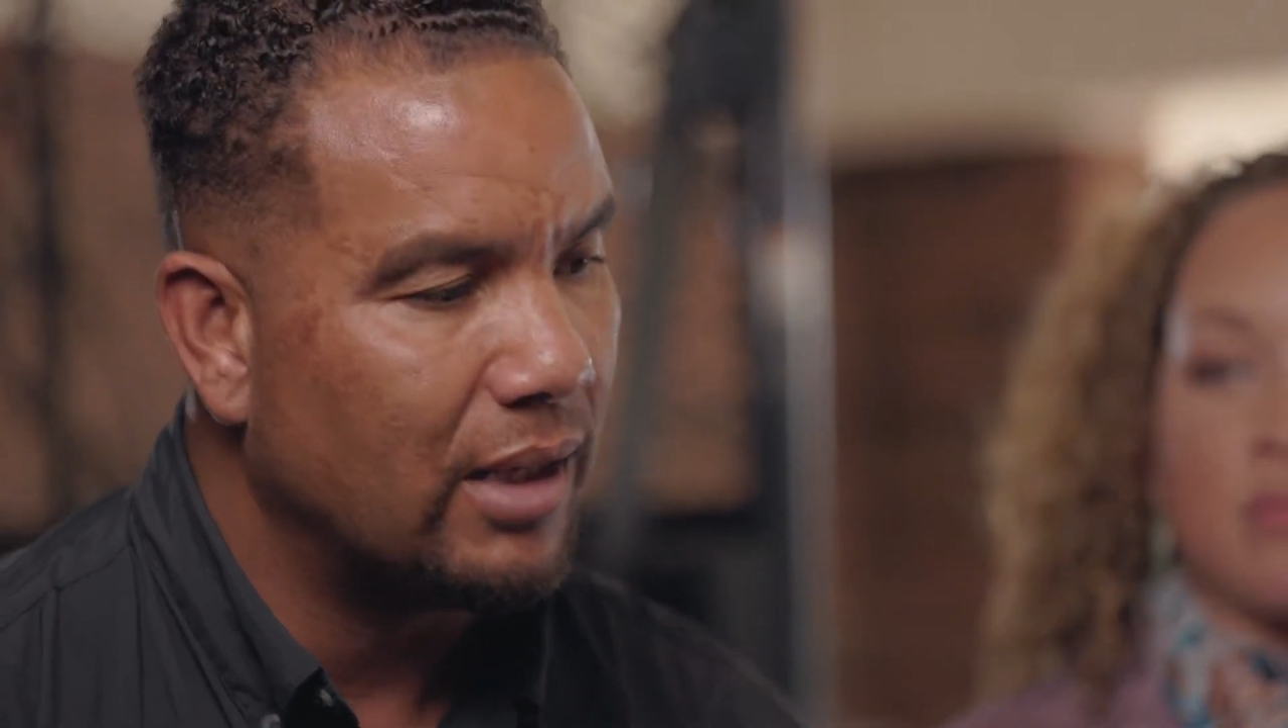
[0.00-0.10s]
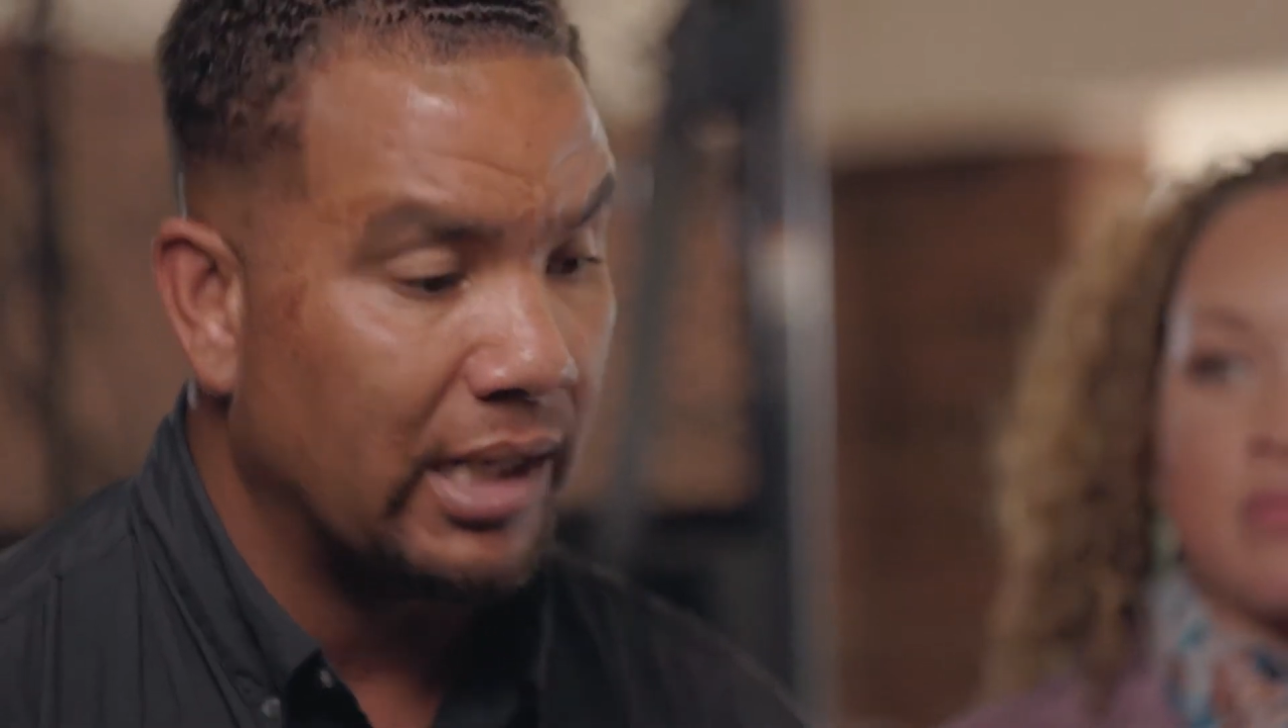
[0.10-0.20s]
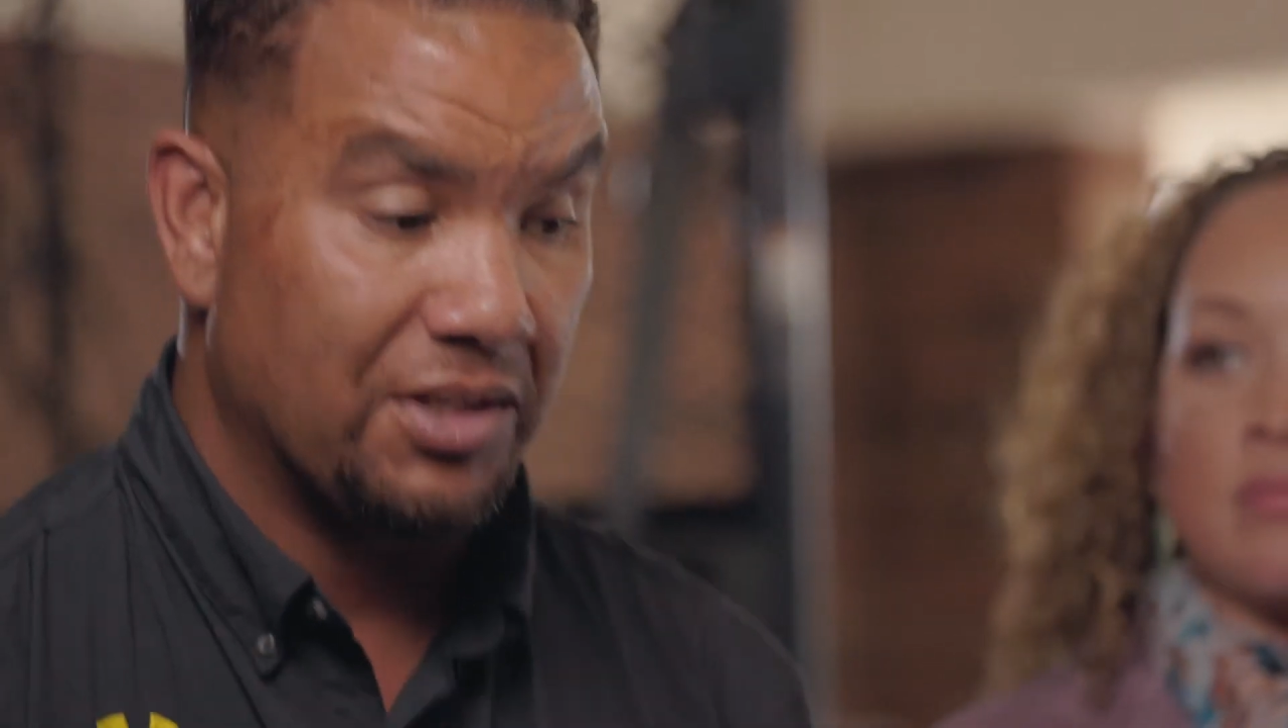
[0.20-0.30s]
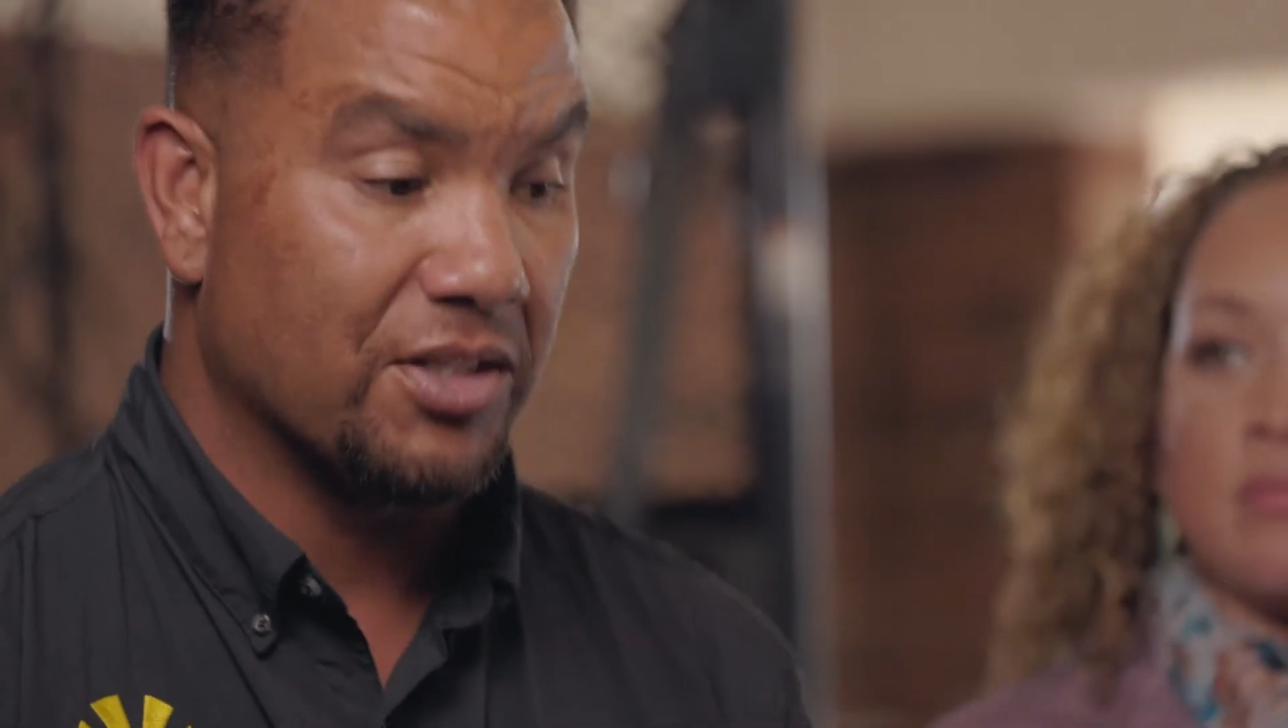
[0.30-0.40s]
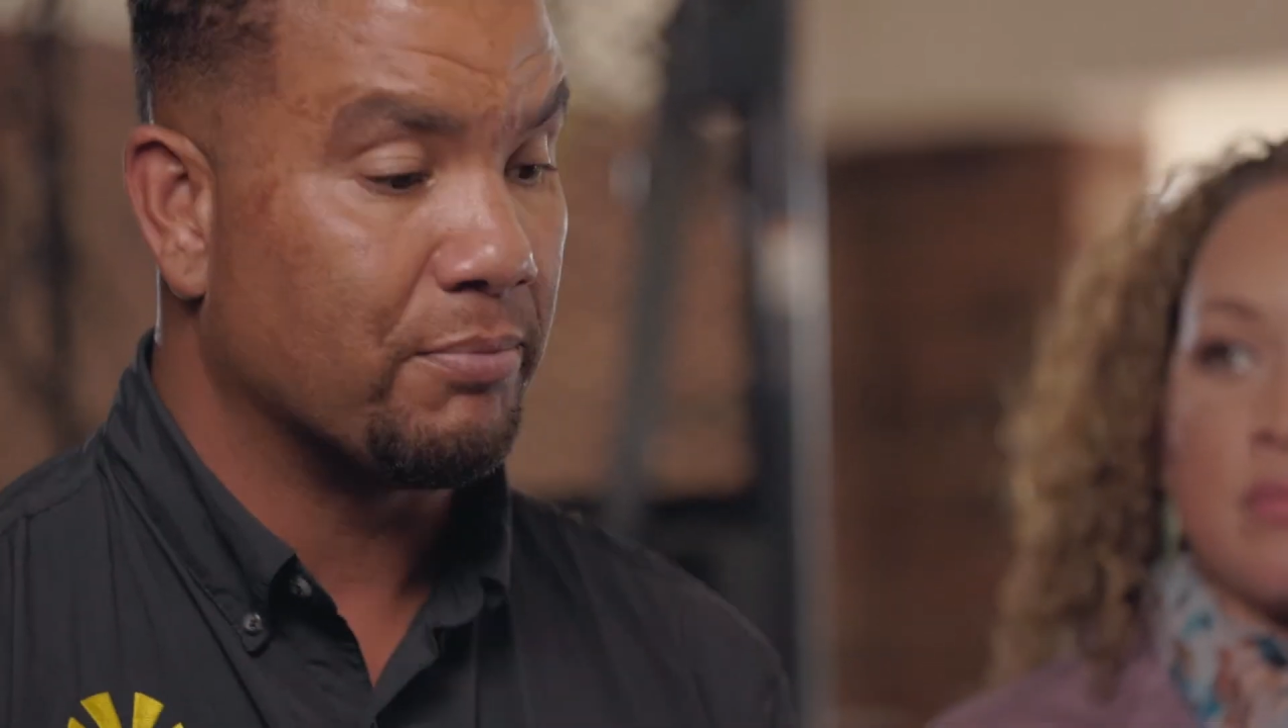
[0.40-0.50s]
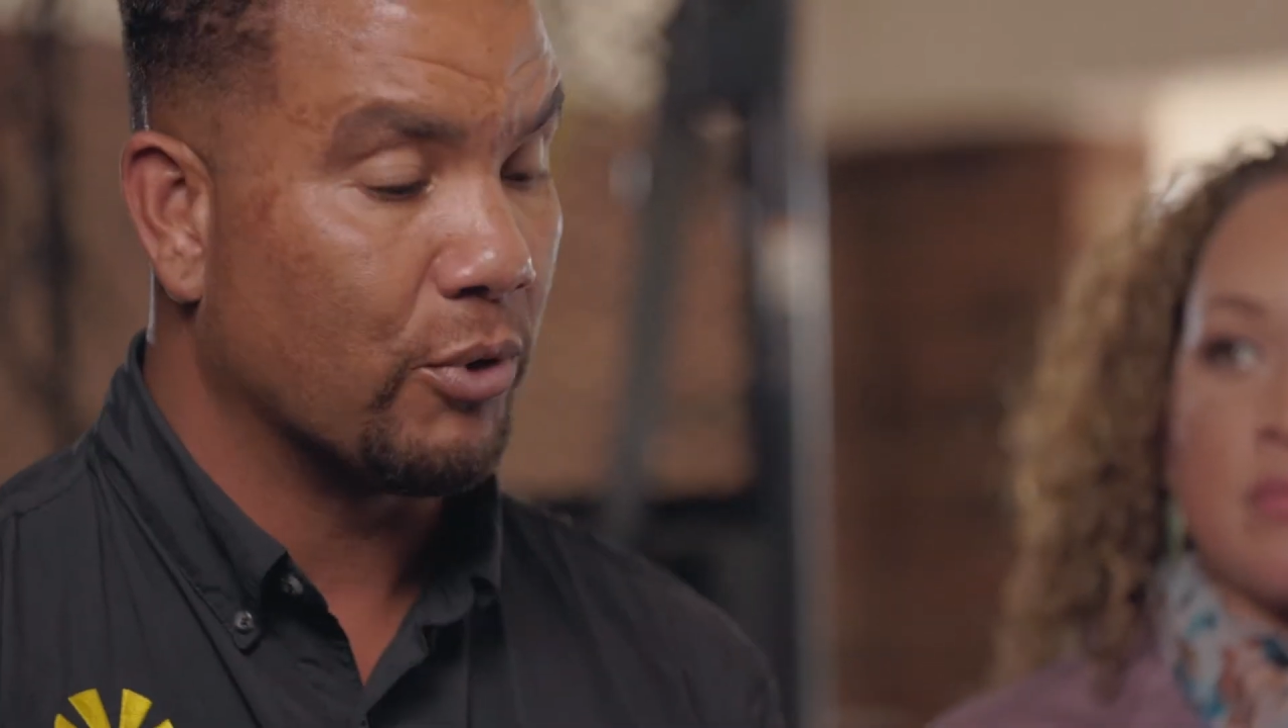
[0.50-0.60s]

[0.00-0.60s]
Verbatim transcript: and it just